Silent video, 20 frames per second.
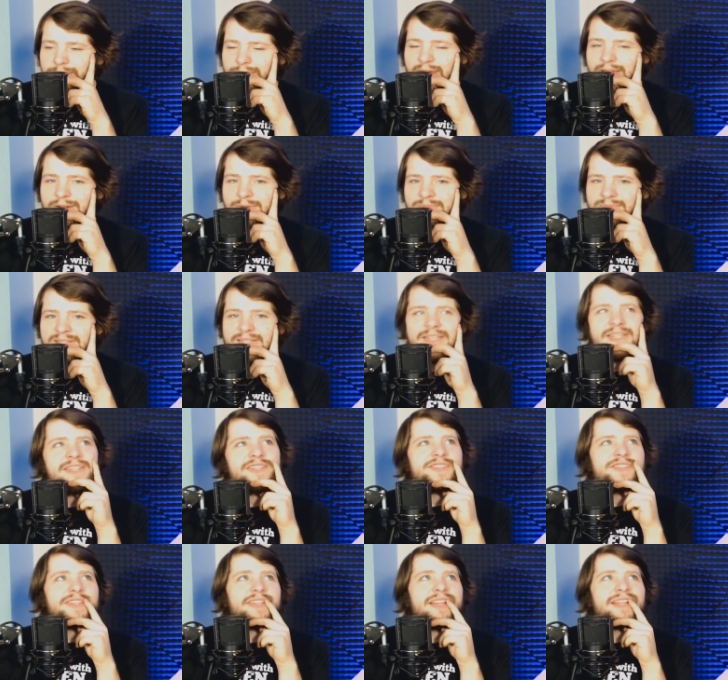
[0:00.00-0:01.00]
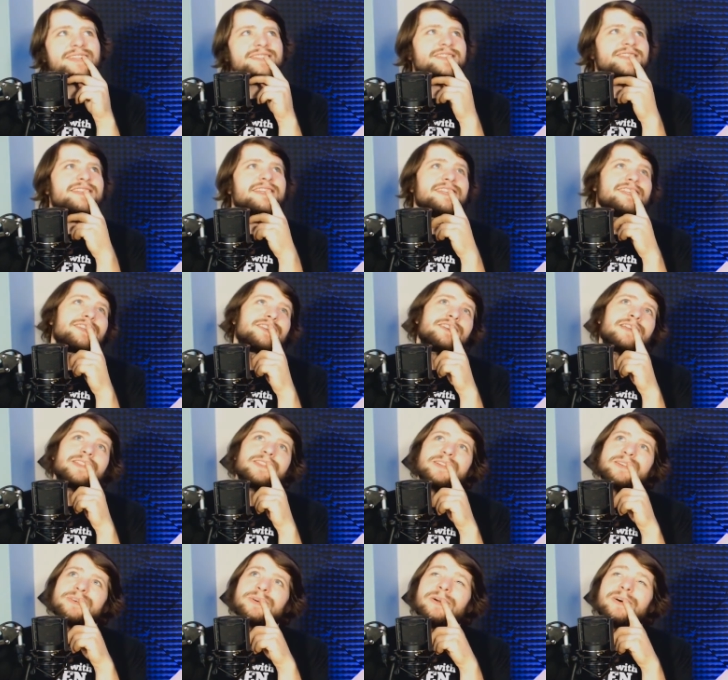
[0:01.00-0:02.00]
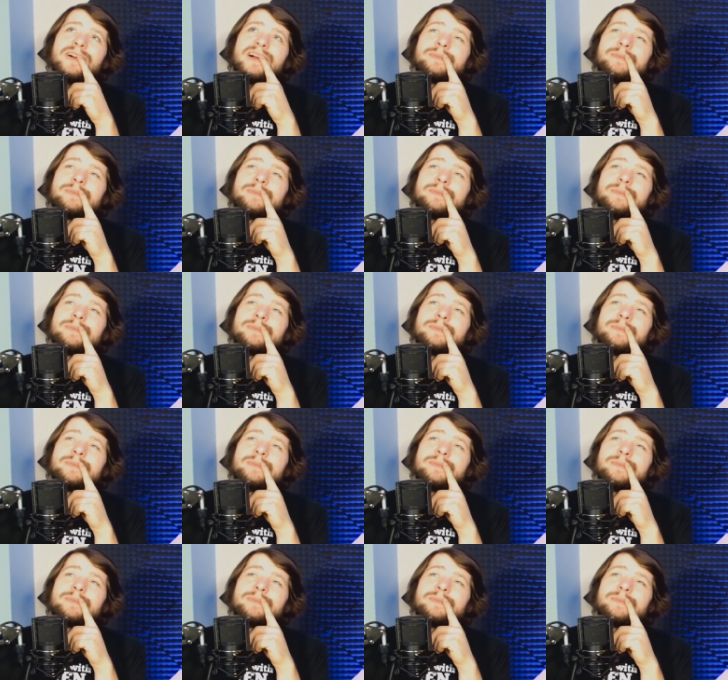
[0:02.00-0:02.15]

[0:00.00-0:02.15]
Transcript: I don't mean innocent as in he did nothing wrong.